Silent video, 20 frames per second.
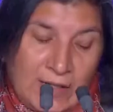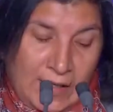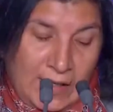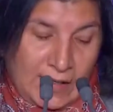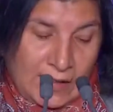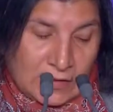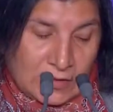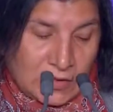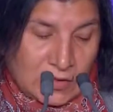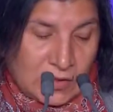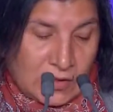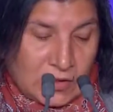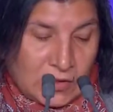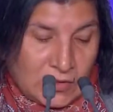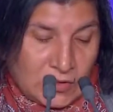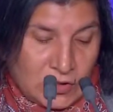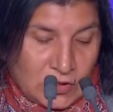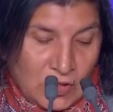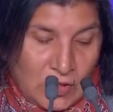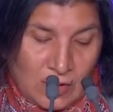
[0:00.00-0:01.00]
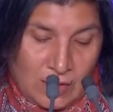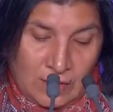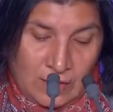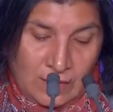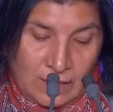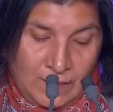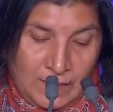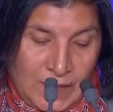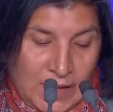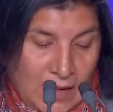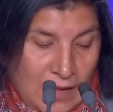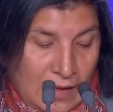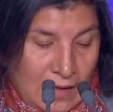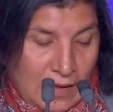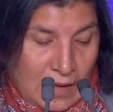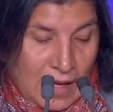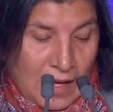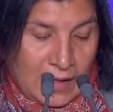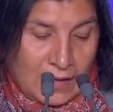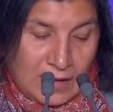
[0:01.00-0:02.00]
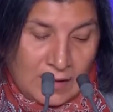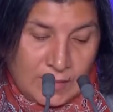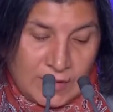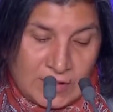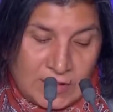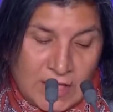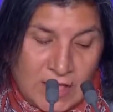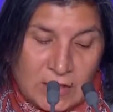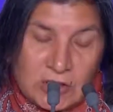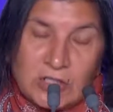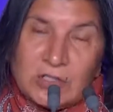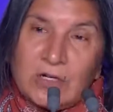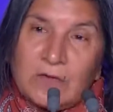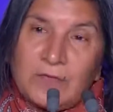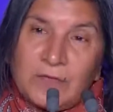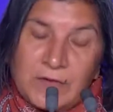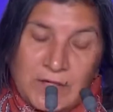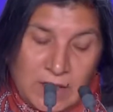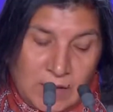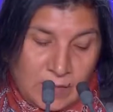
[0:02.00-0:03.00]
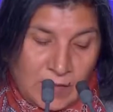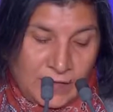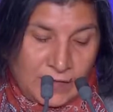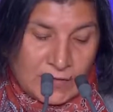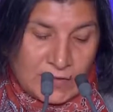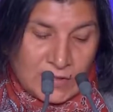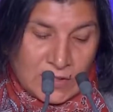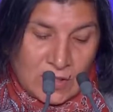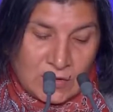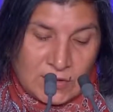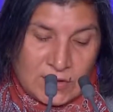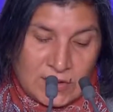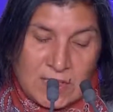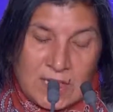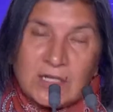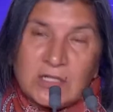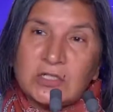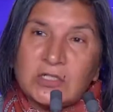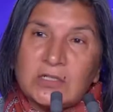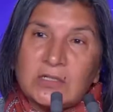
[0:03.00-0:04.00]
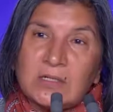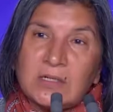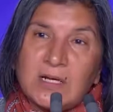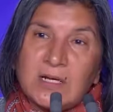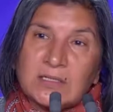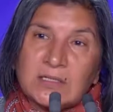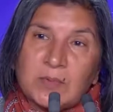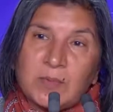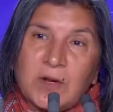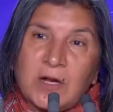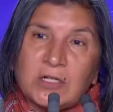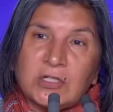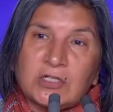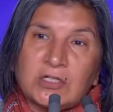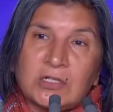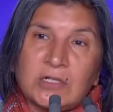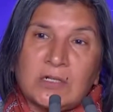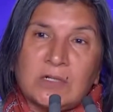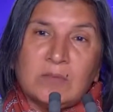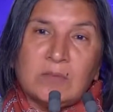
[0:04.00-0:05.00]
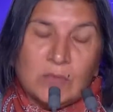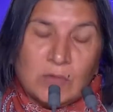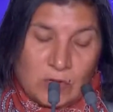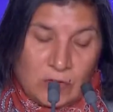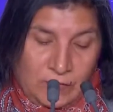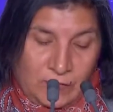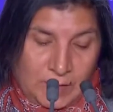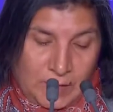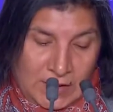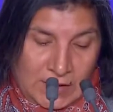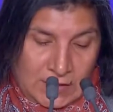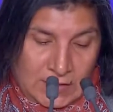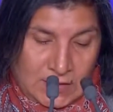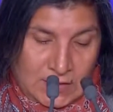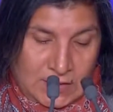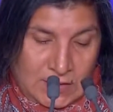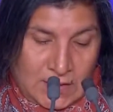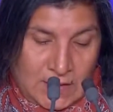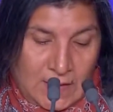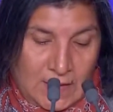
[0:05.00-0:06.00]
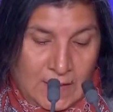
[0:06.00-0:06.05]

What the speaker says: linked to the control and limitation of freedom of association, expression, movement.